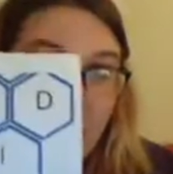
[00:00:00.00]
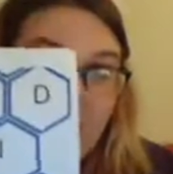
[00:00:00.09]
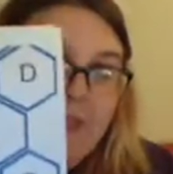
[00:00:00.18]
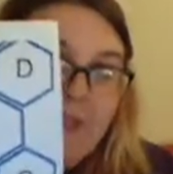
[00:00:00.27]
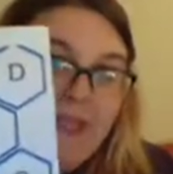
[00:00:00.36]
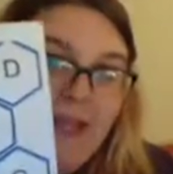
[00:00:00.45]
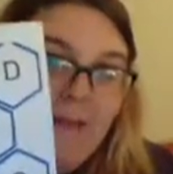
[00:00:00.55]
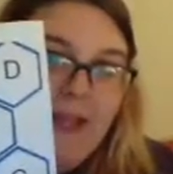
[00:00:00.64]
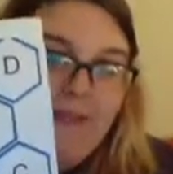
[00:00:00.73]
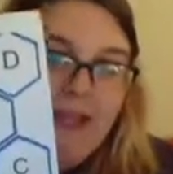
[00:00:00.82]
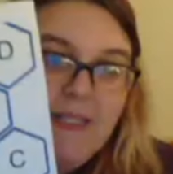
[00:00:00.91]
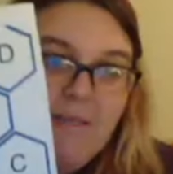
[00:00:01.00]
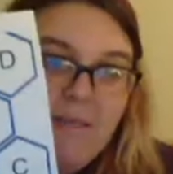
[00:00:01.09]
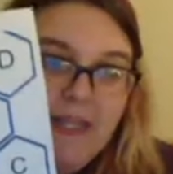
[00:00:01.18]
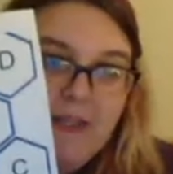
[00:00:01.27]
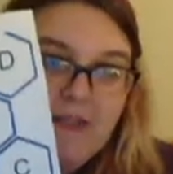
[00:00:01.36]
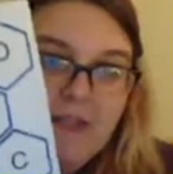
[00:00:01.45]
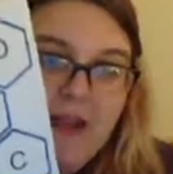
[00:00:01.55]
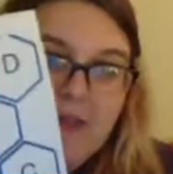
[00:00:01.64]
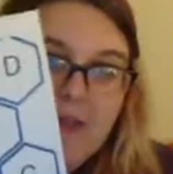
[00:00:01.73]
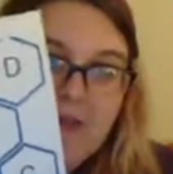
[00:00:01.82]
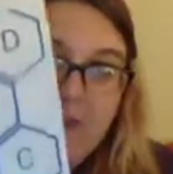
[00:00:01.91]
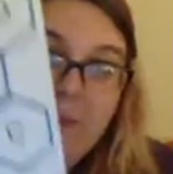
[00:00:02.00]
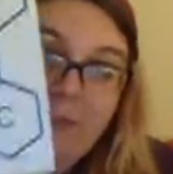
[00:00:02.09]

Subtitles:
I normally laminate this, make little tiles, do a